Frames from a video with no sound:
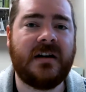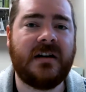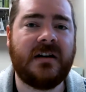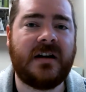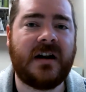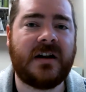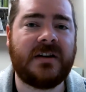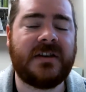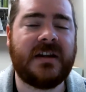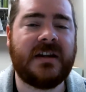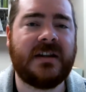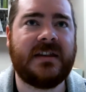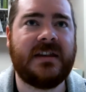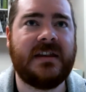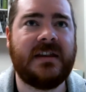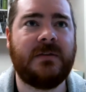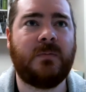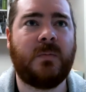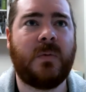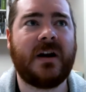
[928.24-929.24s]
that
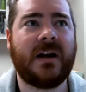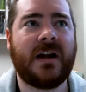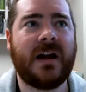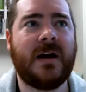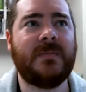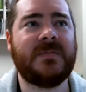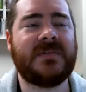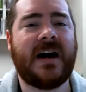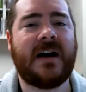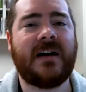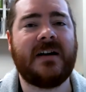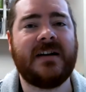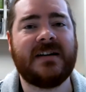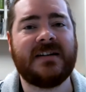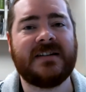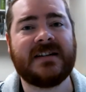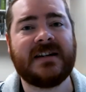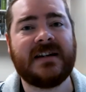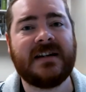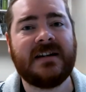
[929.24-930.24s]
what comes out
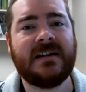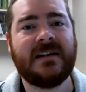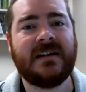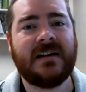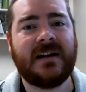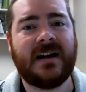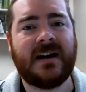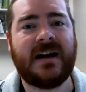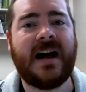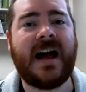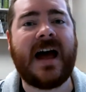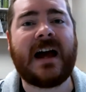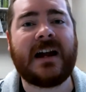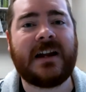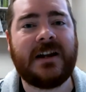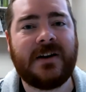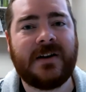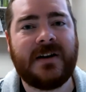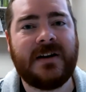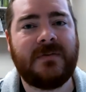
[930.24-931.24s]
is
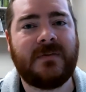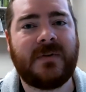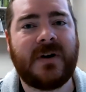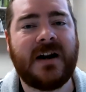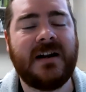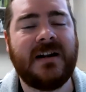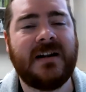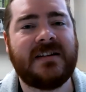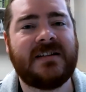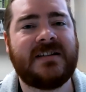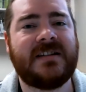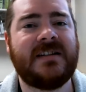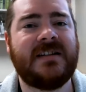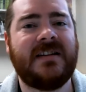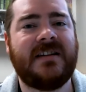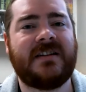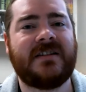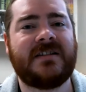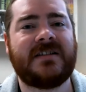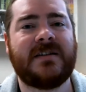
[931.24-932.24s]
accurate, right?
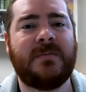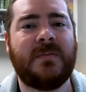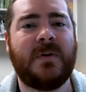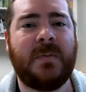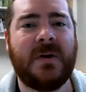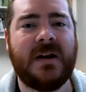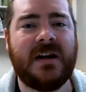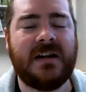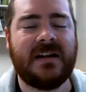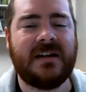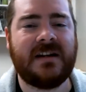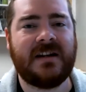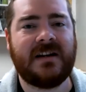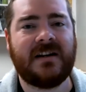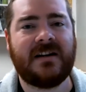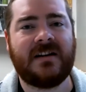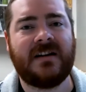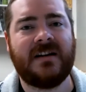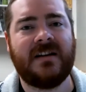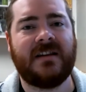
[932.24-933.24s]
There's some opinion
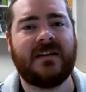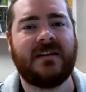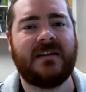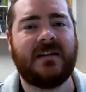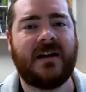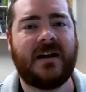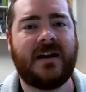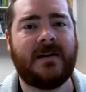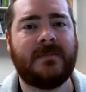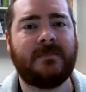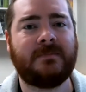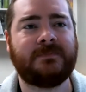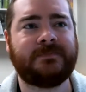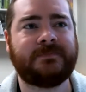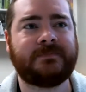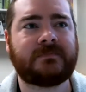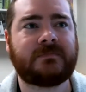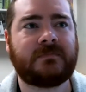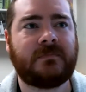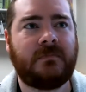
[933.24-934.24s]
here, and
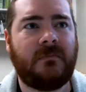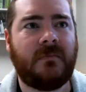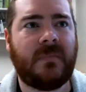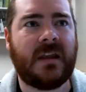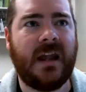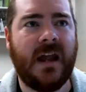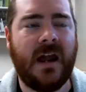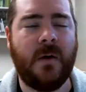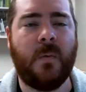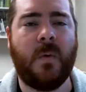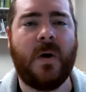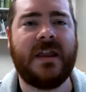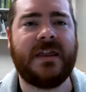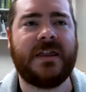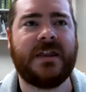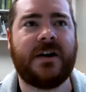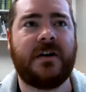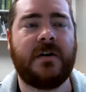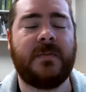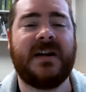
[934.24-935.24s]
I want
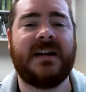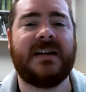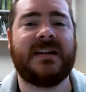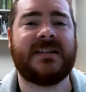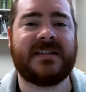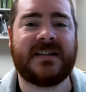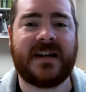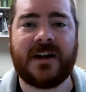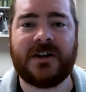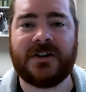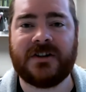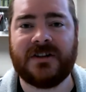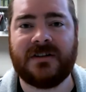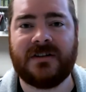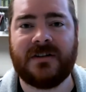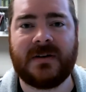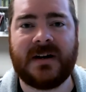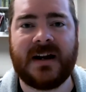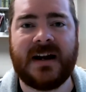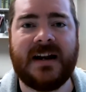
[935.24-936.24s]
there to be a discussion.
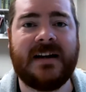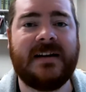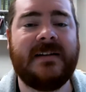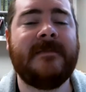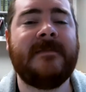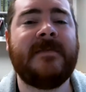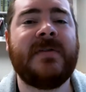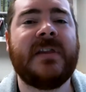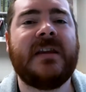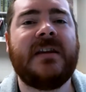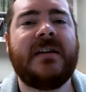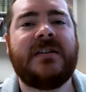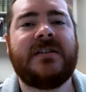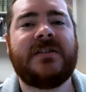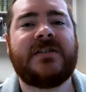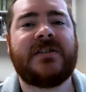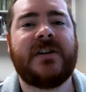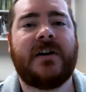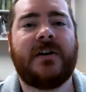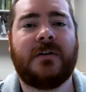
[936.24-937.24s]
Okay,
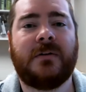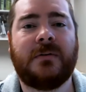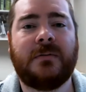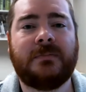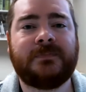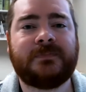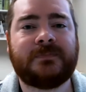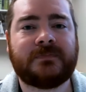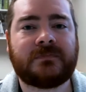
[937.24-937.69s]
so